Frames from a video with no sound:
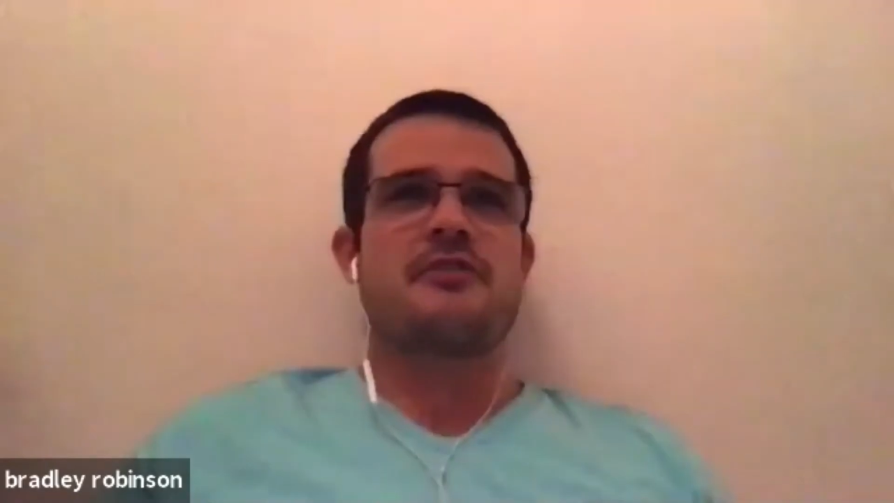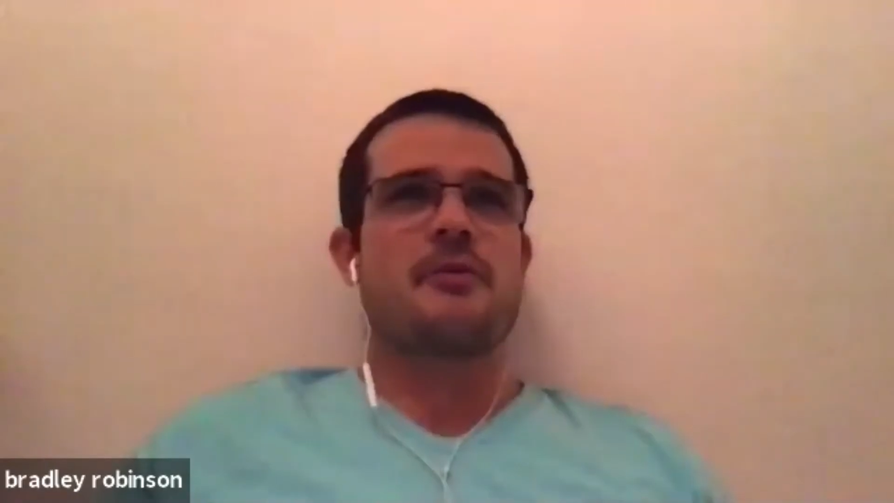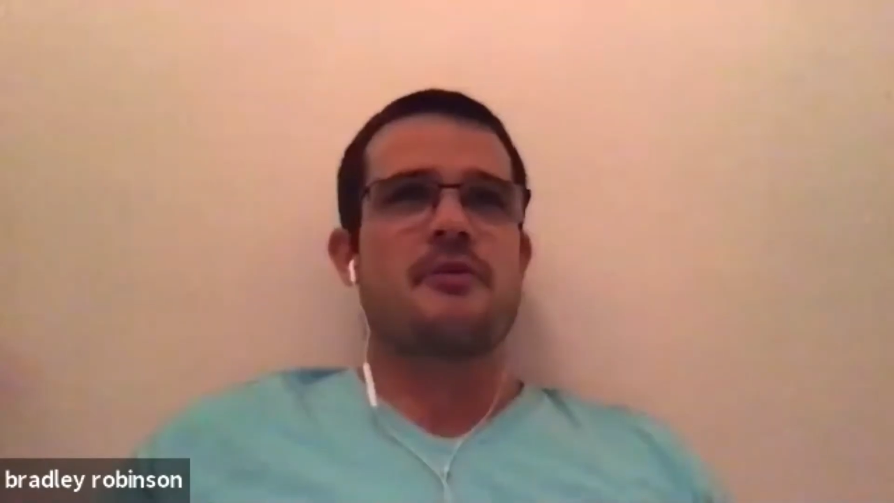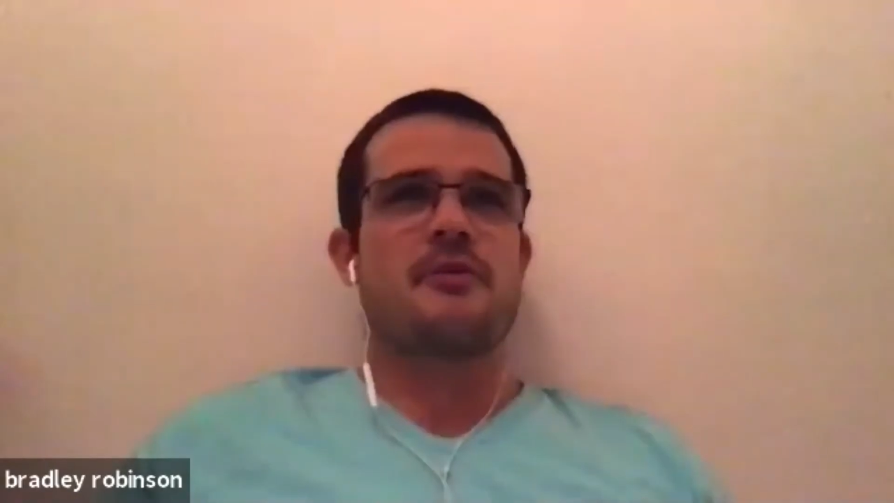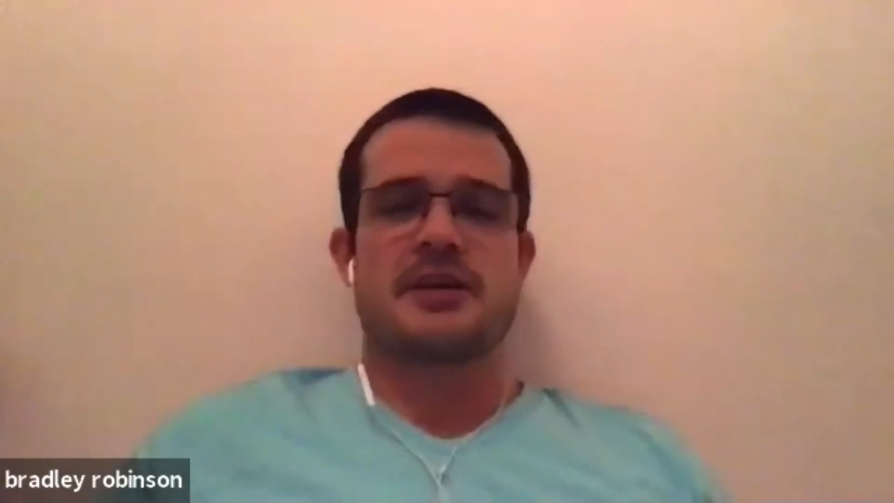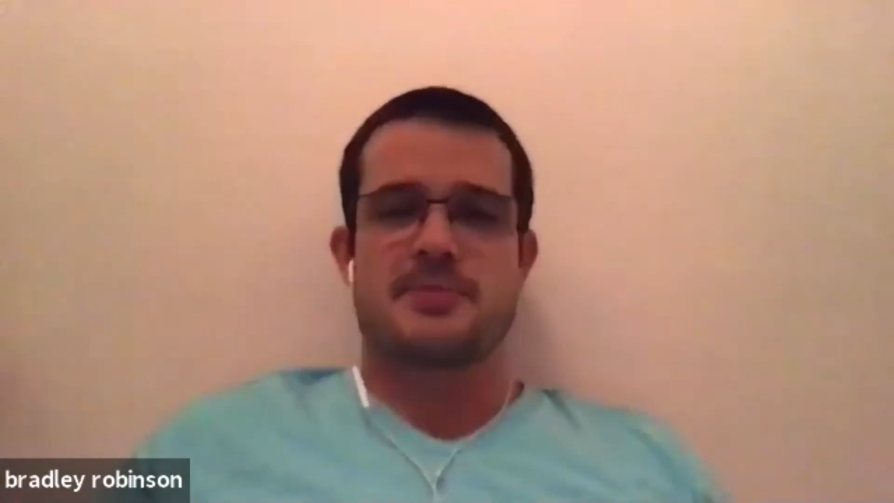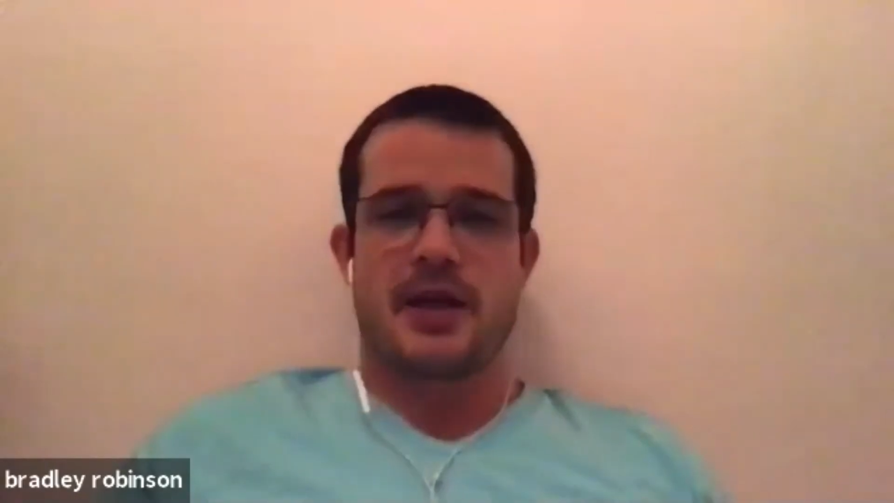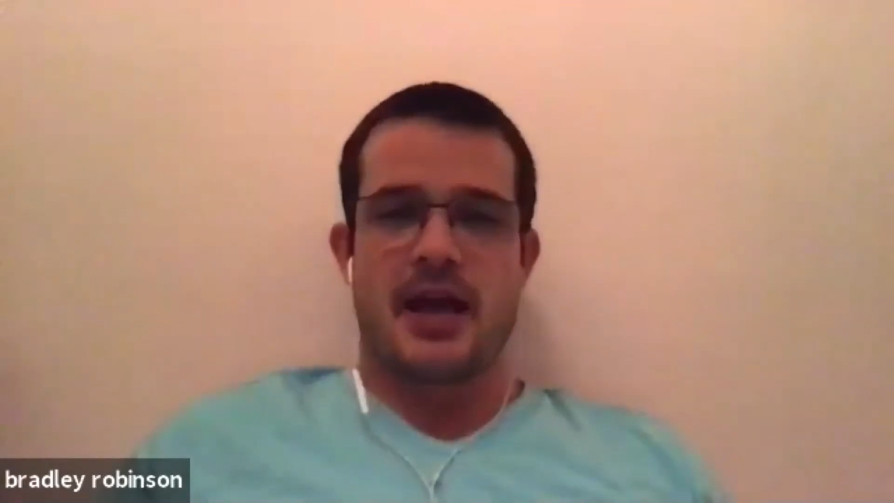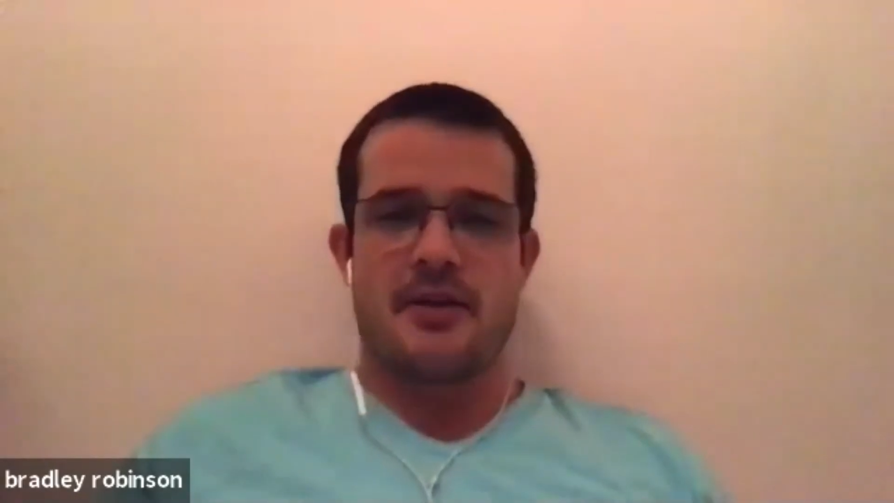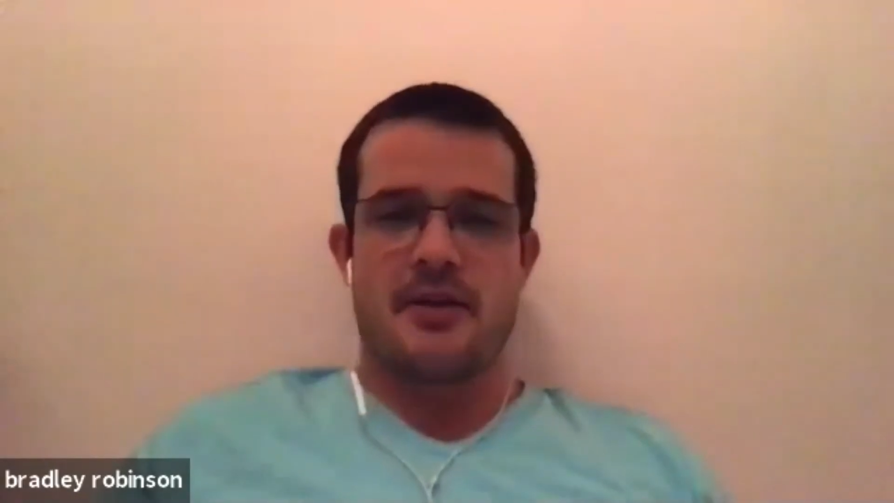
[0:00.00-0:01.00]
a Facebook
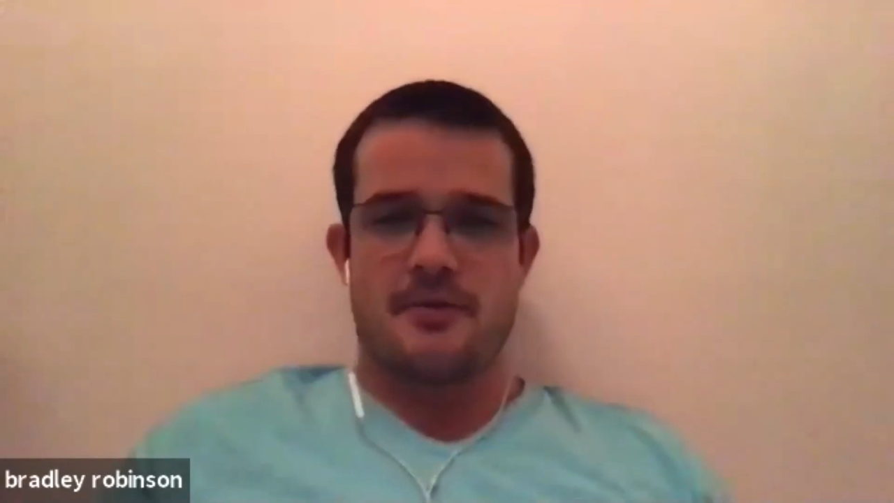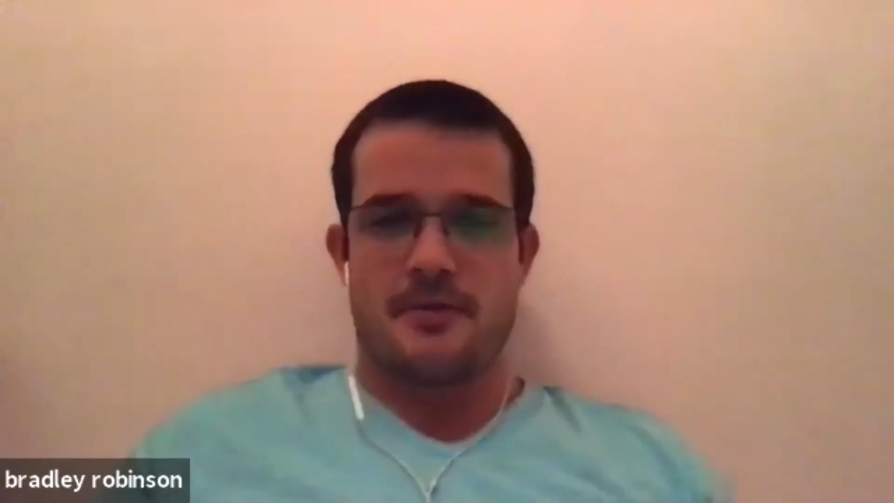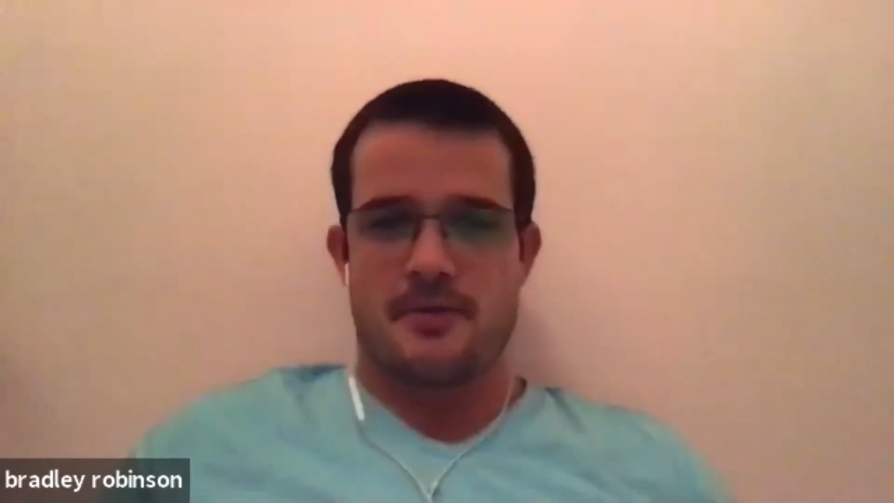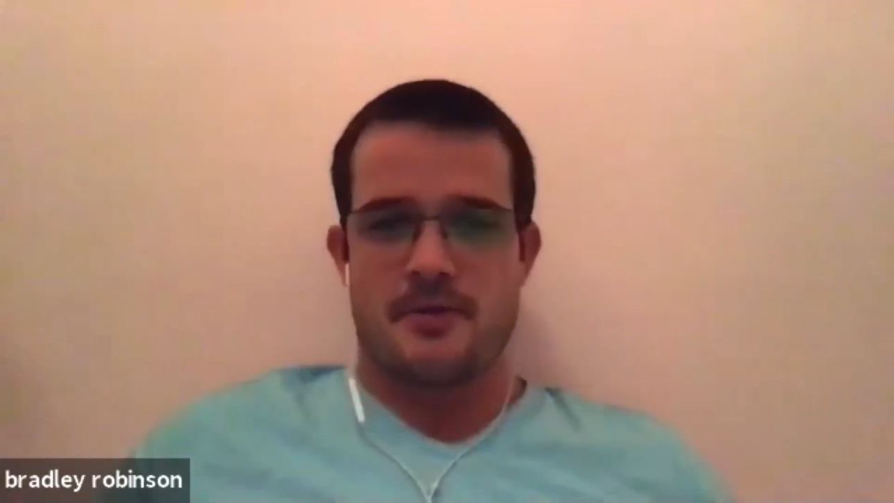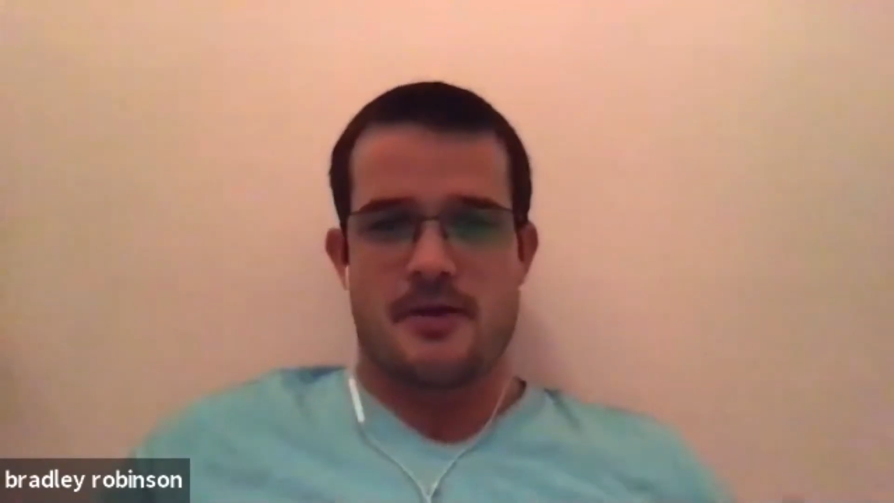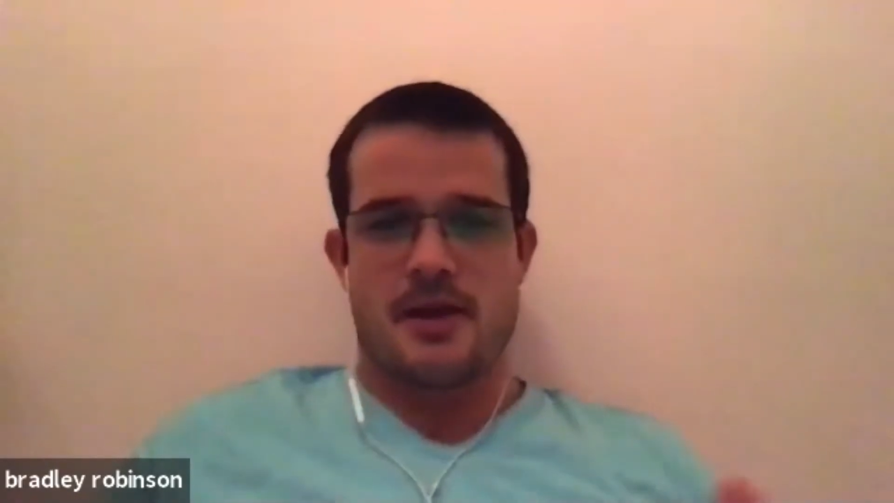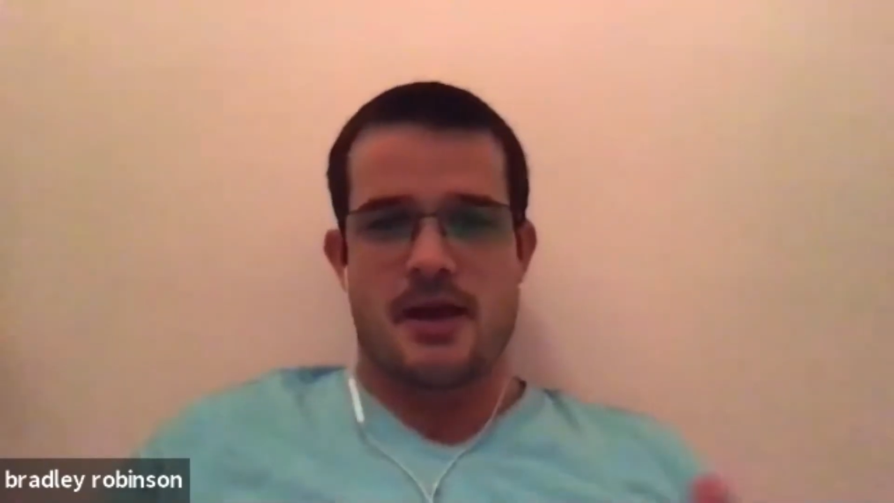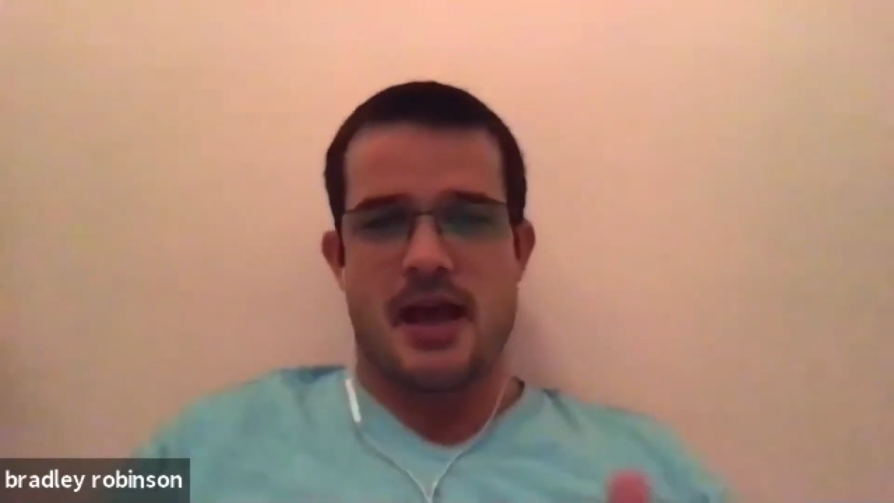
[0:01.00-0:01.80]
ad, and